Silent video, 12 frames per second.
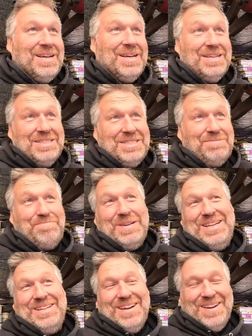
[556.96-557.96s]

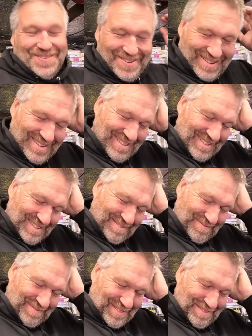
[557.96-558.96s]
Speedo.
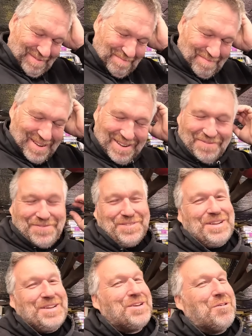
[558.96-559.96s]
Someone made a
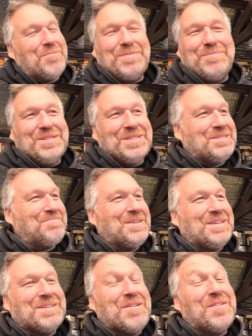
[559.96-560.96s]
funny comment with a
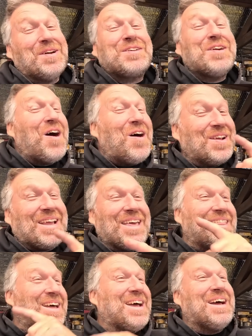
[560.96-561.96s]
Speedo, and I can't
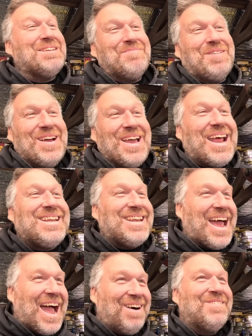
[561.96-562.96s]
get that out of my head
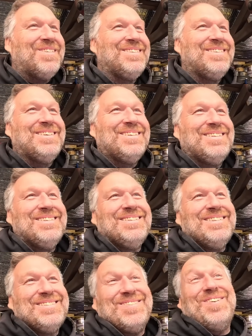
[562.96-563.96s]
now.
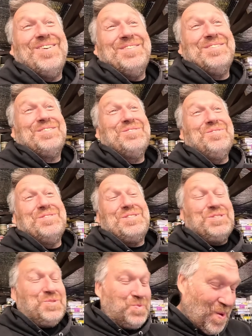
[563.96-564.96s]
So I'll sort of
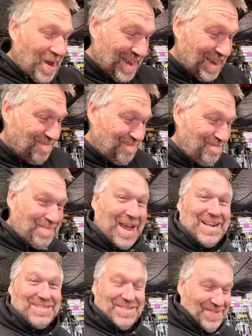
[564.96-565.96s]
sway him
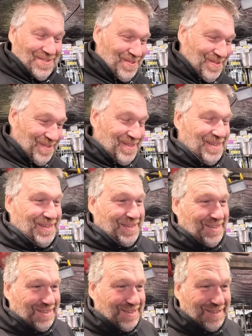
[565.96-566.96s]
back to
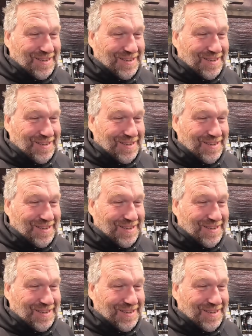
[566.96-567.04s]
the